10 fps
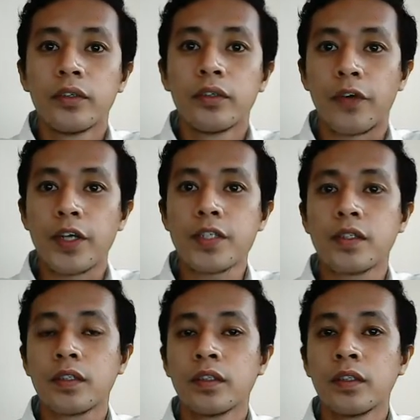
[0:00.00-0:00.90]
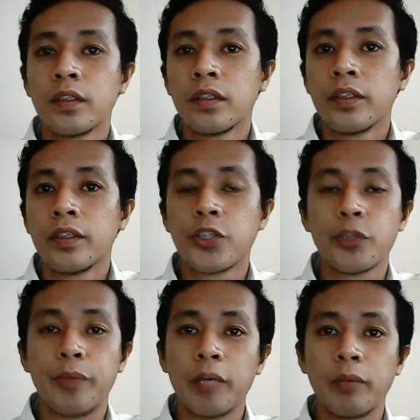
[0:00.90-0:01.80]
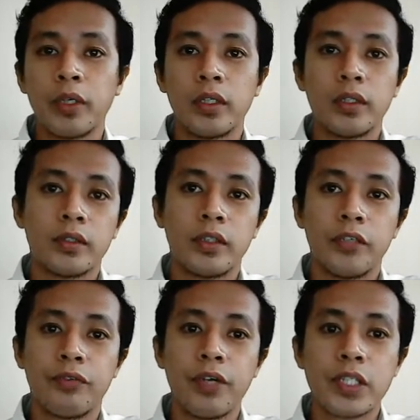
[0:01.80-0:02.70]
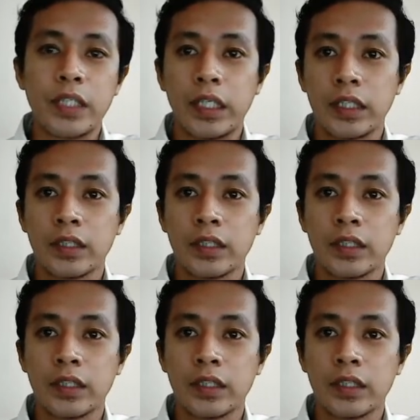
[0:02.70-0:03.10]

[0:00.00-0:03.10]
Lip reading: First, you should be able to differentiate